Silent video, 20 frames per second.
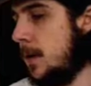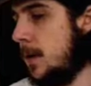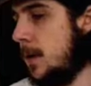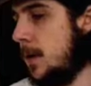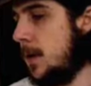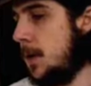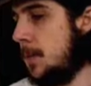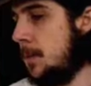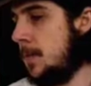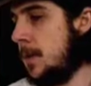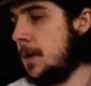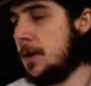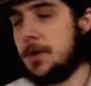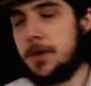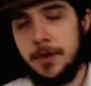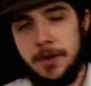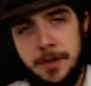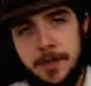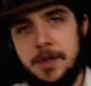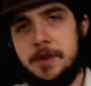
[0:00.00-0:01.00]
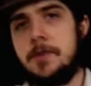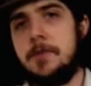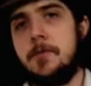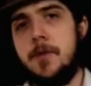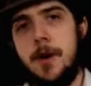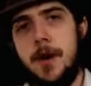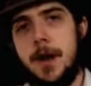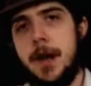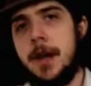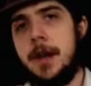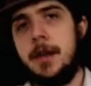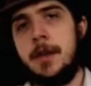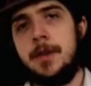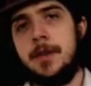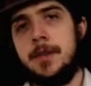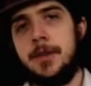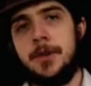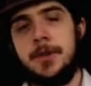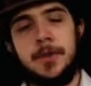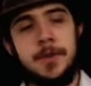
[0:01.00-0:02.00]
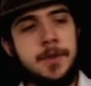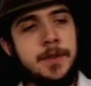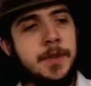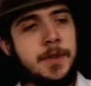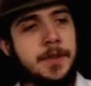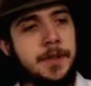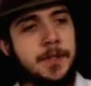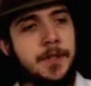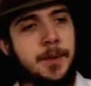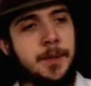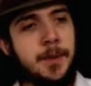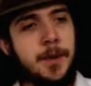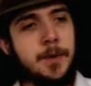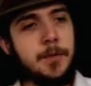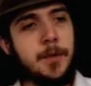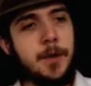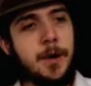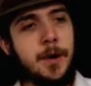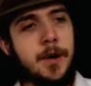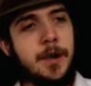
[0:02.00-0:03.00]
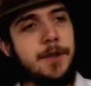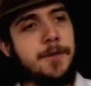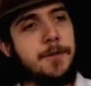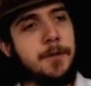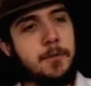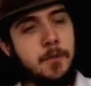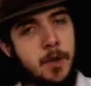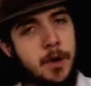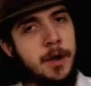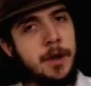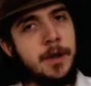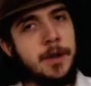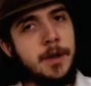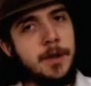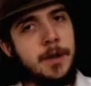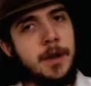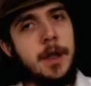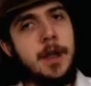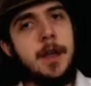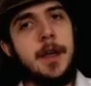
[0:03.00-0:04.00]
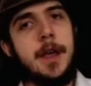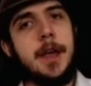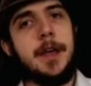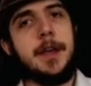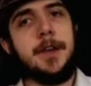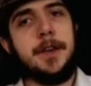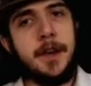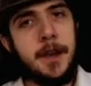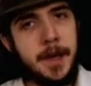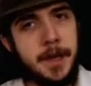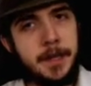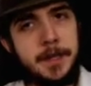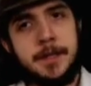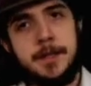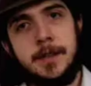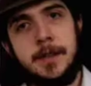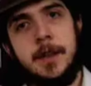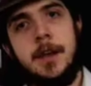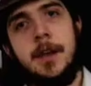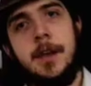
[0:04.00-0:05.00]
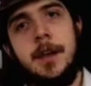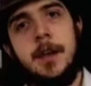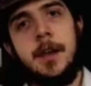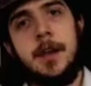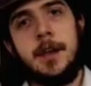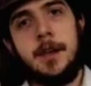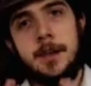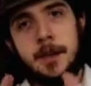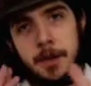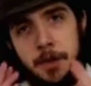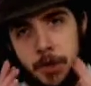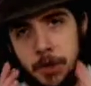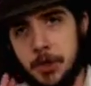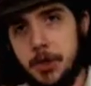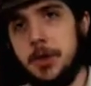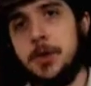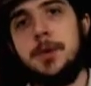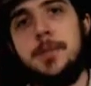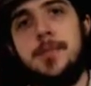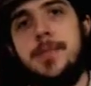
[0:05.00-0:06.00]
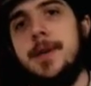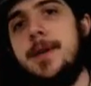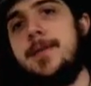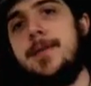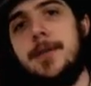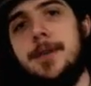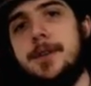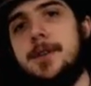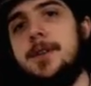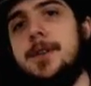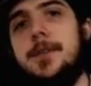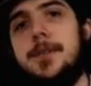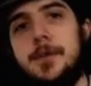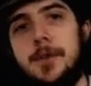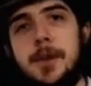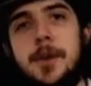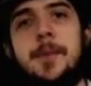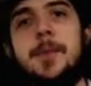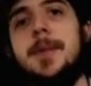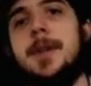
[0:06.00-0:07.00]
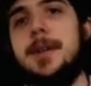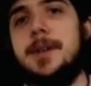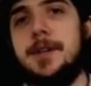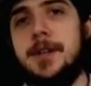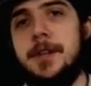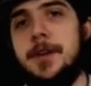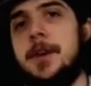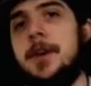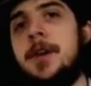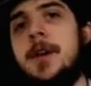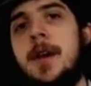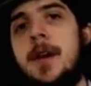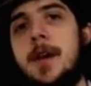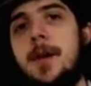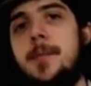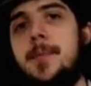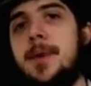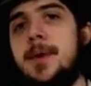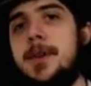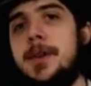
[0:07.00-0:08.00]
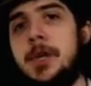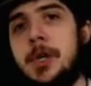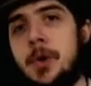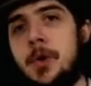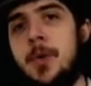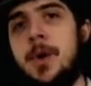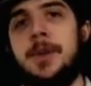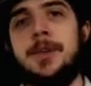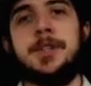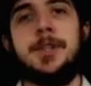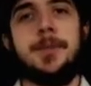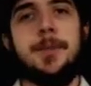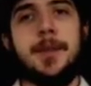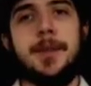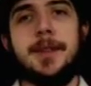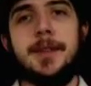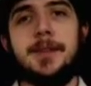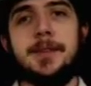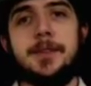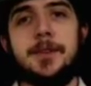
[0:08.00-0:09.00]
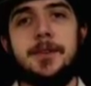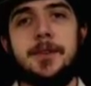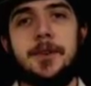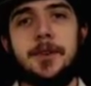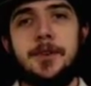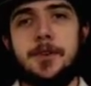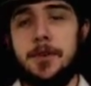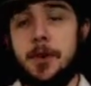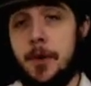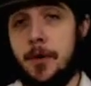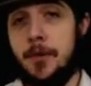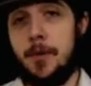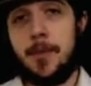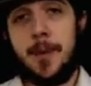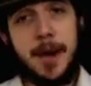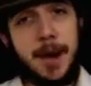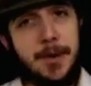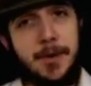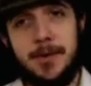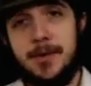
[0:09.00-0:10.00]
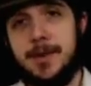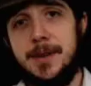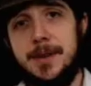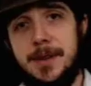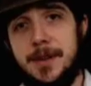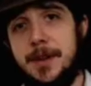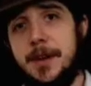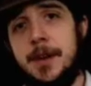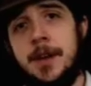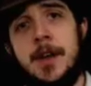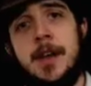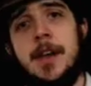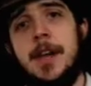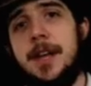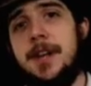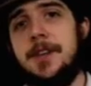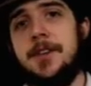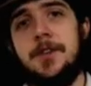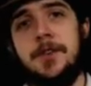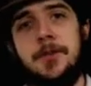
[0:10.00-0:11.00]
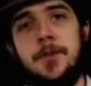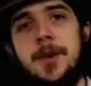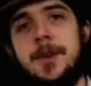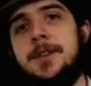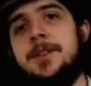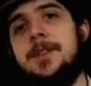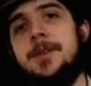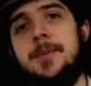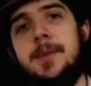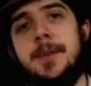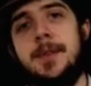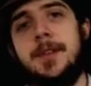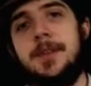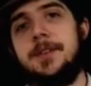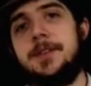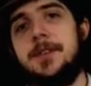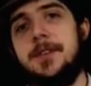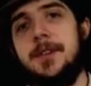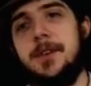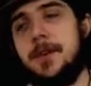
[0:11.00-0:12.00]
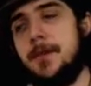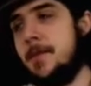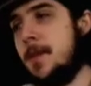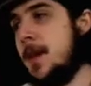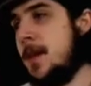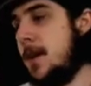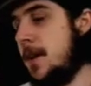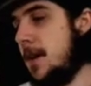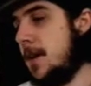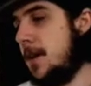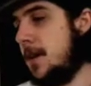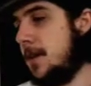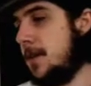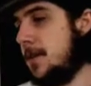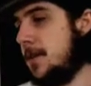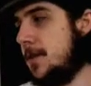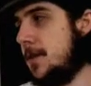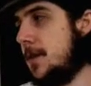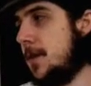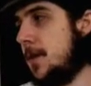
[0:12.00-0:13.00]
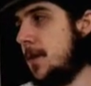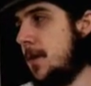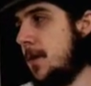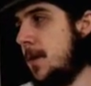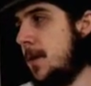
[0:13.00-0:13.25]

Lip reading: A good dinner wine. You know, this is something where if you want a nice, good beverage to accompany dinner, but you don't want something that's going to overpower the dinner, and you don't want something that's going to, you know,